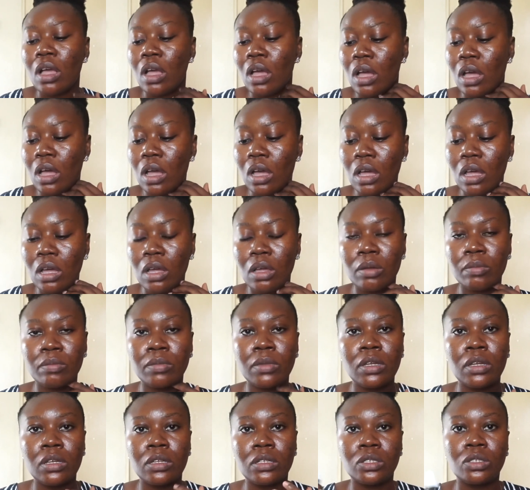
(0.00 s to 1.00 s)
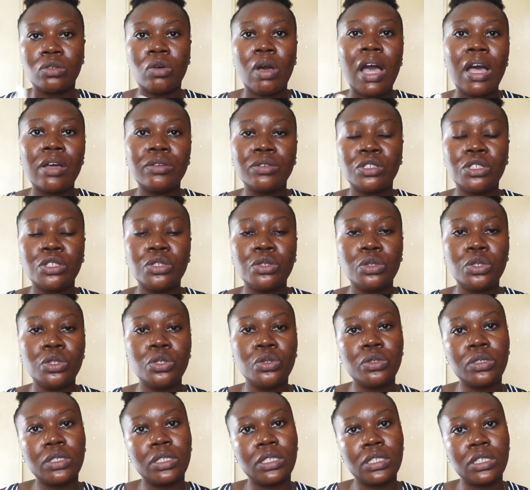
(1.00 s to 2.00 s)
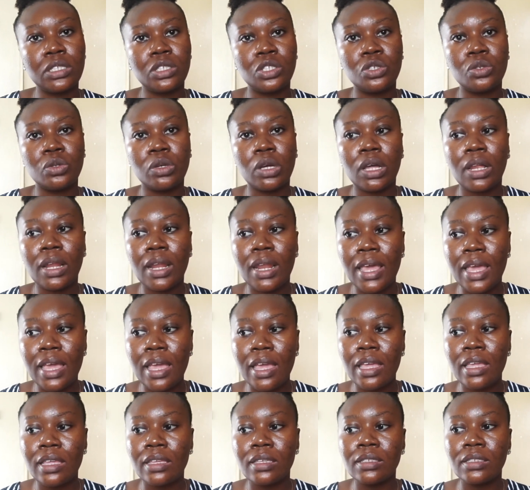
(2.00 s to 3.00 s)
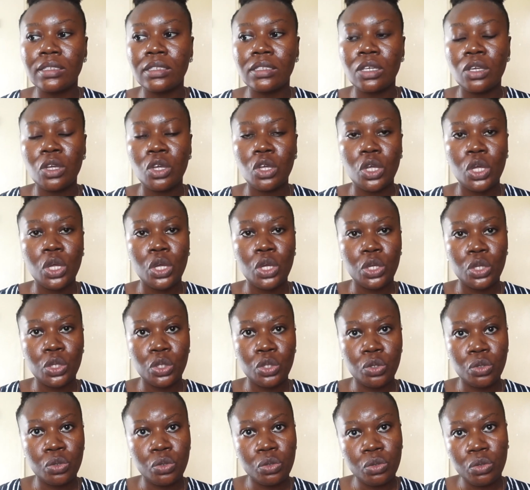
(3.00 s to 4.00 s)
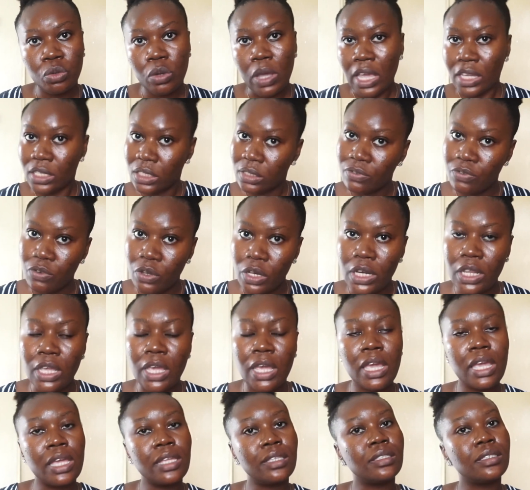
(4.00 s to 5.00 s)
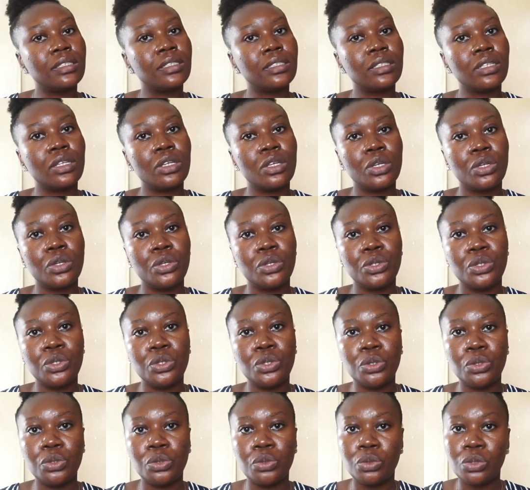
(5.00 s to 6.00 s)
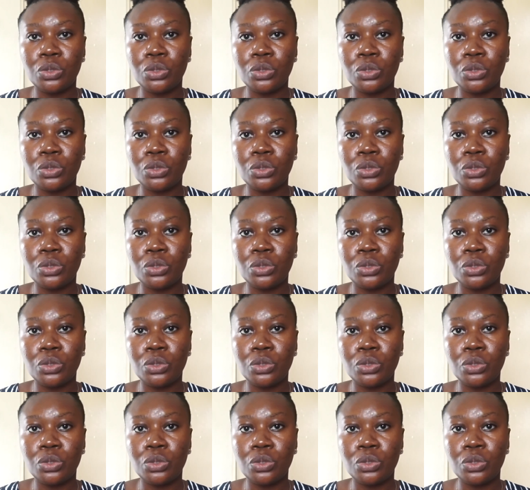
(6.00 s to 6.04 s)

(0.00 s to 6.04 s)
So how do you use this? You cleanse, you exfoliate, you